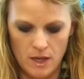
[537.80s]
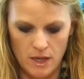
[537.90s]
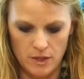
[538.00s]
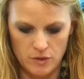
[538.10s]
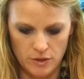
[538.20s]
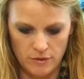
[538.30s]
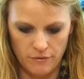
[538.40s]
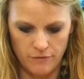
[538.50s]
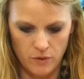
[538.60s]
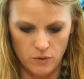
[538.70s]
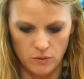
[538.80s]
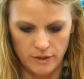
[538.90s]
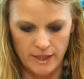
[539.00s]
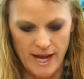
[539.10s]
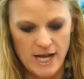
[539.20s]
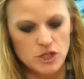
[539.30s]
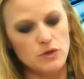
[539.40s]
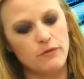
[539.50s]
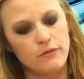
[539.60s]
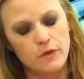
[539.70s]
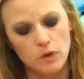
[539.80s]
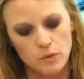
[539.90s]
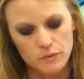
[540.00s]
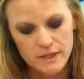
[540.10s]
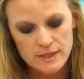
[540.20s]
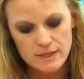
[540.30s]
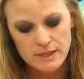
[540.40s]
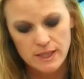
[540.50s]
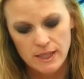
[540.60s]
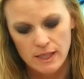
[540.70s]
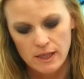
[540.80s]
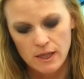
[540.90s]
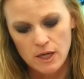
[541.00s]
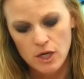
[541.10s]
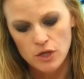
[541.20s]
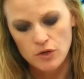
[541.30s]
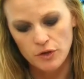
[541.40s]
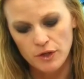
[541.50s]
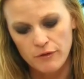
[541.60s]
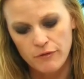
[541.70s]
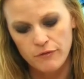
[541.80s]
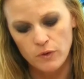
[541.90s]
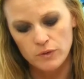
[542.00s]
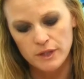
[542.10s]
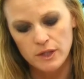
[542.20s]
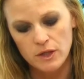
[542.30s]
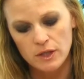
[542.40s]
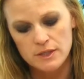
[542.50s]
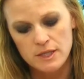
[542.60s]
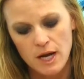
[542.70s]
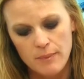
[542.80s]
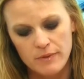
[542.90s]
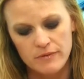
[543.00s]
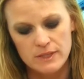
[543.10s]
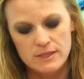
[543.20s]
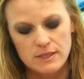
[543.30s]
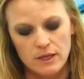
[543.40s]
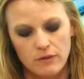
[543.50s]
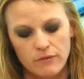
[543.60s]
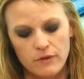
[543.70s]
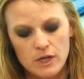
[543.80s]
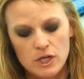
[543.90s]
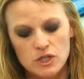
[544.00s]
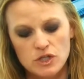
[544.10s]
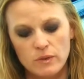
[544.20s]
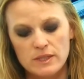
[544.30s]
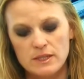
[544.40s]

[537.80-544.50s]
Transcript: And you're going to fold, and as you fold, this is the key, you're going to fold it on top of itself. So it's